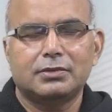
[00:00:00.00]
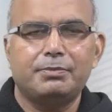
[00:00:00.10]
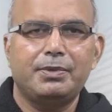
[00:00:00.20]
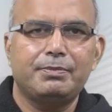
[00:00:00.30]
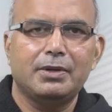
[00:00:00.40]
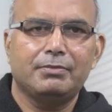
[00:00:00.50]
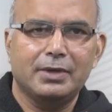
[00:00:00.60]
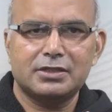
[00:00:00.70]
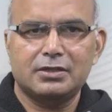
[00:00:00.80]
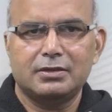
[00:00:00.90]
the people
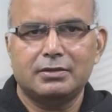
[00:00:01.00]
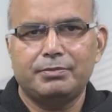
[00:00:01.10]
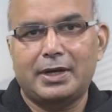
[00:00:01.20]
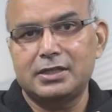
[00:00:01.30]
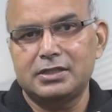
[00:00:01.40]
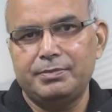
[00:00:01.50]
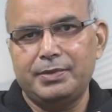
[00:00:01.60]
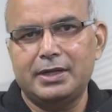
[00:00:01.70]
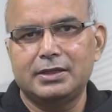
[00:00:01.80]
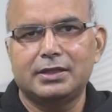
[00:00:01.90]
must
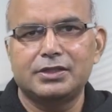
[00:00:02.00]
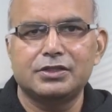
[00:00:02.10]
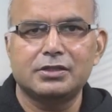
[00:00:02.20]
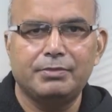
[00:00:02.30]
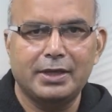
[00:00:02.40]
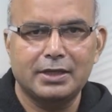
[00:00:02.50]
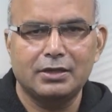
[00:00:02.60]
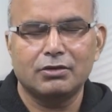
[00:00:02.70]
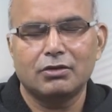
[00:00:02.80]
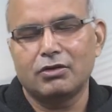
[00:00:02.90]
participate in the decision
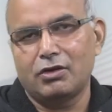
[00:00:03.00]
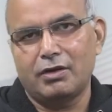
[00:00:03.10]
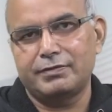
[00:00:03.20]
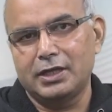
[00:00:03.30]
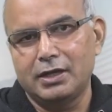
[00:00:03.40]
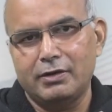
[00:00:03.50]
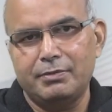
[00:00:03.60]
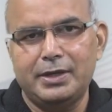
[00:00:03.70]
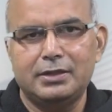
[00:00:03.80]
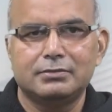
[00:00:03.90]
making of the
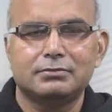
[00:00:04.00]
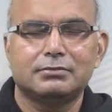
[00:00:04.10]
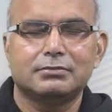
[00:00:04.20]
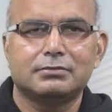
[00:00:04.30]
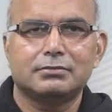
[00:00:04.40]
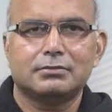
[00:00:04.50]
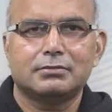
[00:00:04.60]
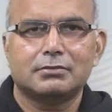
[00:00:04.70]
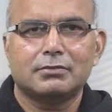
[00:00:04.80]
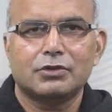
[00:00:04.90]
government.
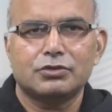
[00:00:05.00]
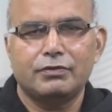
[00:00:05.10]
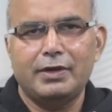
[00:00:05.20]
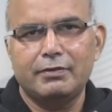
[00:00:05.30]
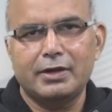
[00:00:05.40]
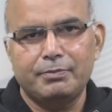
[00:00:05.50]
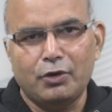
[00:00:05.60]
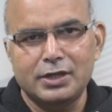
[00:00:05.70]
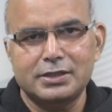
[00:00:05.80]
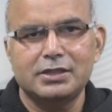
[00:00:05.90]
So whenever a
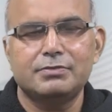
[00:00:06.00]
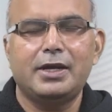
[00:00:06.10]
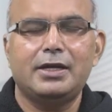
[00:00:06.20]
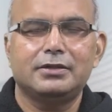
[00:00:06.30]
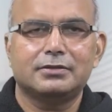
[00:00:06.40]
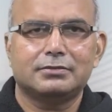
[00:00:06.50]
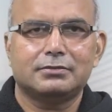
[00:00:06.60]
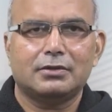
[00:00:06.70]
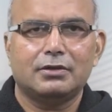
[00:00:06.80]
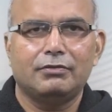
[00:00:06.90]
policy is made,
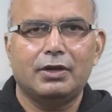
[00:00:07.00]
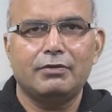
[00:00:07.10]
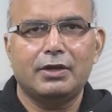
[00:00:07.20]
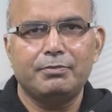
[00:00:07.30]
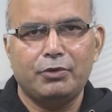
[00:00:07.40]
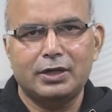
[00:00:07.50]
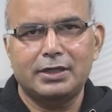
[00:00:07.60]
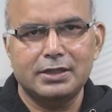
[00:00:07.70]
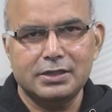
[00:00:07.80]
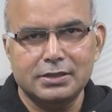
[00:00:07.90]
whenever
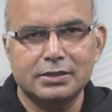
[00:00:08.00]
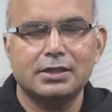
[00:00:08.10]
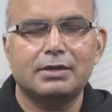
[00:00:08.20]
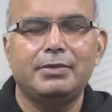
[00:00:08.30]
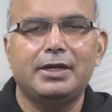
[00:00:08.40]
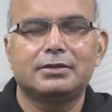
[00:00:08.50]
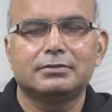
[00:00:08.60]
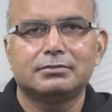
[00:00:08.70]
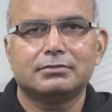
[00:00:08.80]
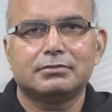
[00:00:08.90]
important decisions are made,
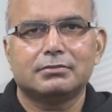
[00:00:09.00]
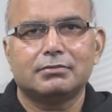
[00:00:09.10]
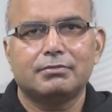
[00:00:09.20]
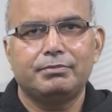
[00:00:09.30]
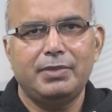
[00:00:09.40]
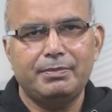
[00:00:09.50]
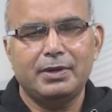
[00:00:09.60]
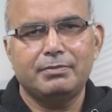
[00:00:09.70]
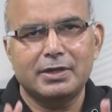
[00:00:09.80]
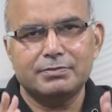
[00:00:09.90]
people
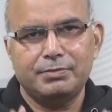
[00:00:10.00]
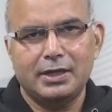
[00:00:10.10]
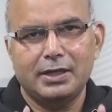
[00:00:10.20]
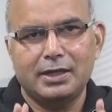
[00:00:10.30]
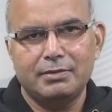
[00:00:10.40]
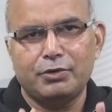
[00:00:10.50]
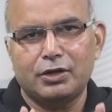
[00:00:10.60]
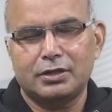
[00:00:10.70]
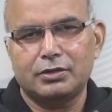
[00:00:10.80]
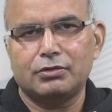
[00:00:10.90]
must play an
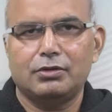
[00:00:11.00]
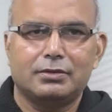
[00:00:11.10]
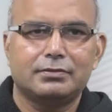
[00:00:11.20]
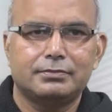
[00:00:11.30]
important role.